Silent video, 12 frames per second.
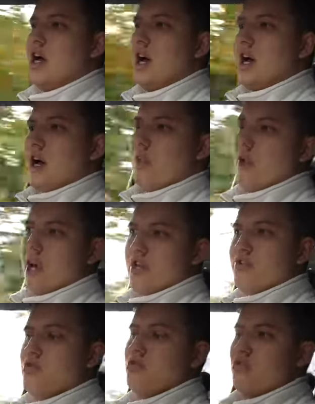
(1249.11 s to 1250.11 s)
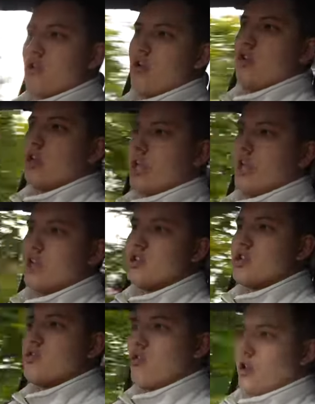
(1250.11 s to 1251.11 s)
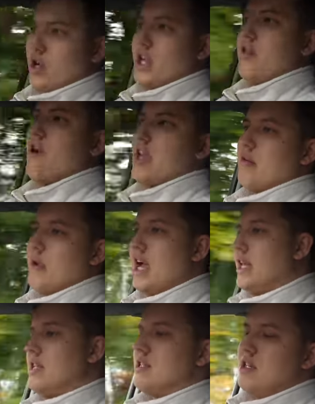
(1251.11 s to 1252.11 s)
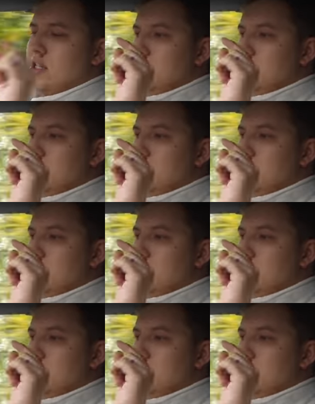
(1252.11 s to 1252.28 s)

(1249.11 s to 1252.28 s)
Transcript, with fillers: um, I can strongly, strongly recommend